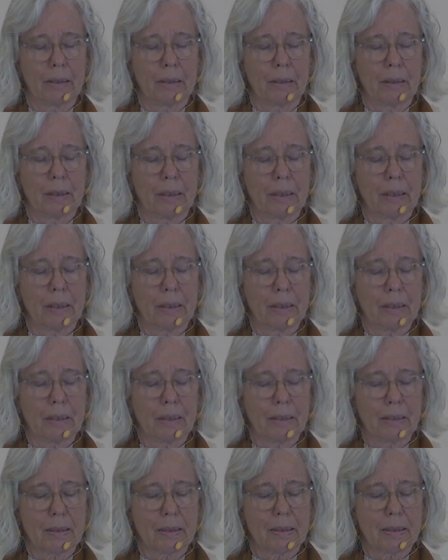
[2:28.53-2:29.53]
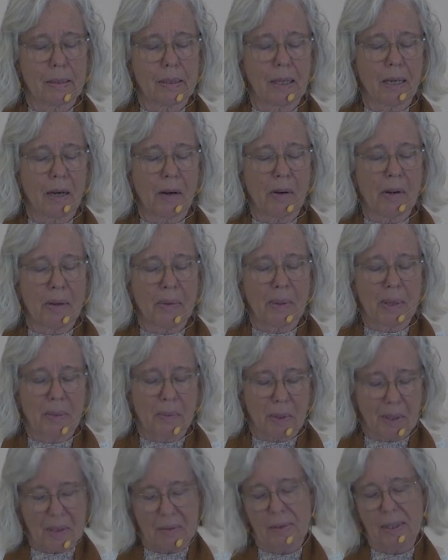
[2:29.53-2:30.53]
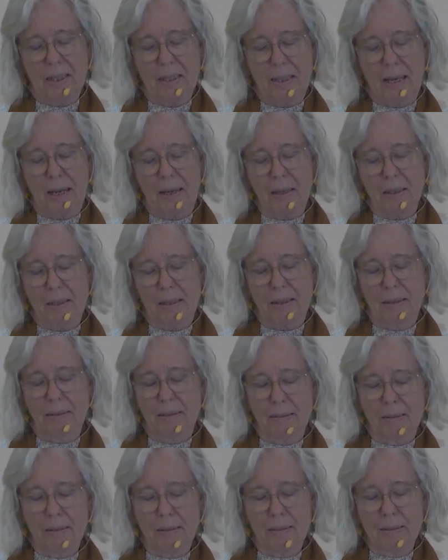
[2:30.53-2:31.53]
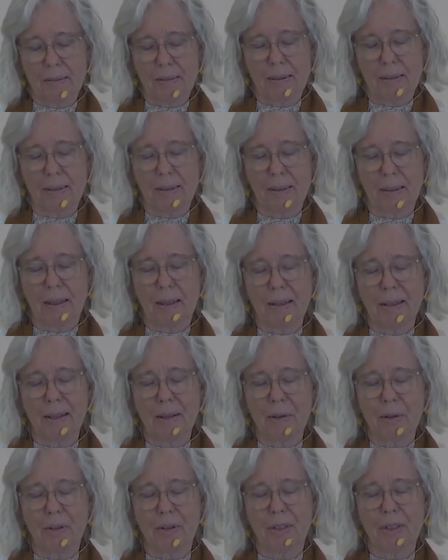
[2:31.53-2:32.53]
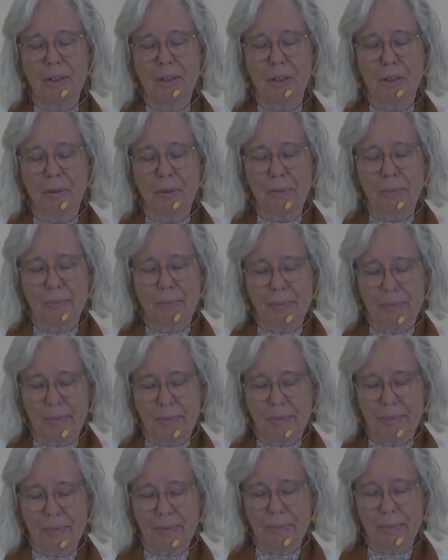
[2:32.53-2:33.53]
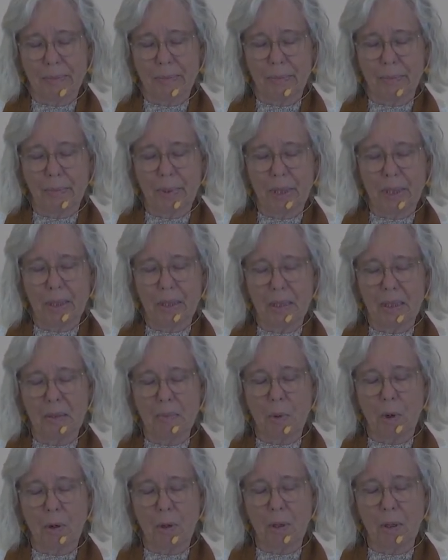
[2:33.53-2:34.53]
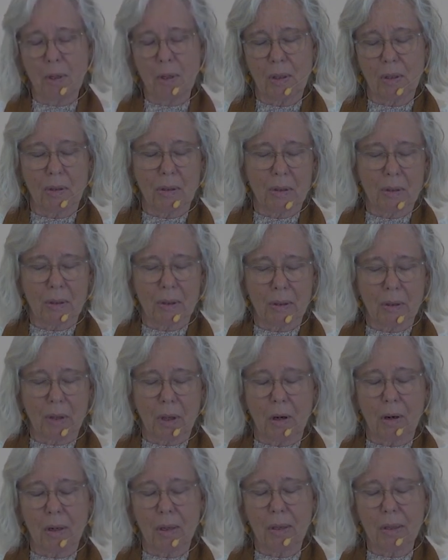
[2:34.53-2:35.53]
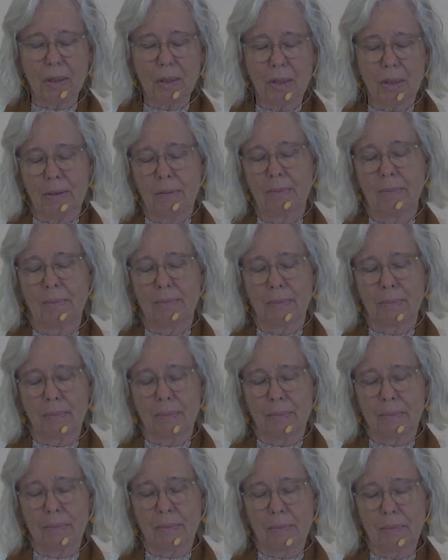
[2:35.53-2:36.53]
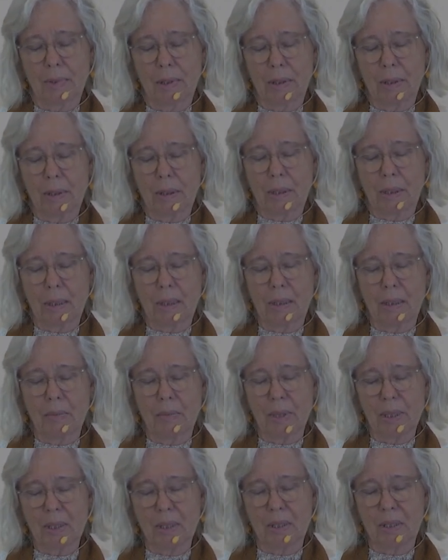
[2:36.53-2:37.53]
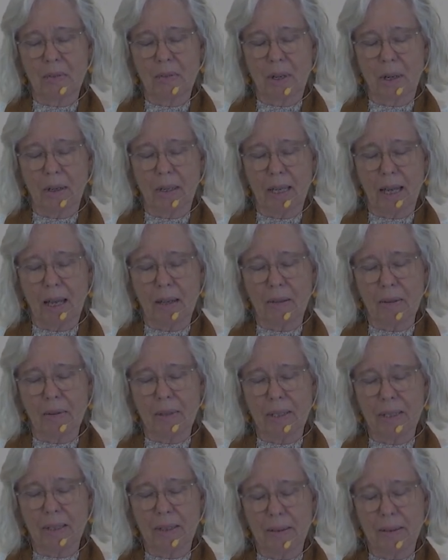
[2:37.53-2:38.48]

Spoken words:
It's scary when one of us has a health issue, be it small or large, in the midst of our gathering.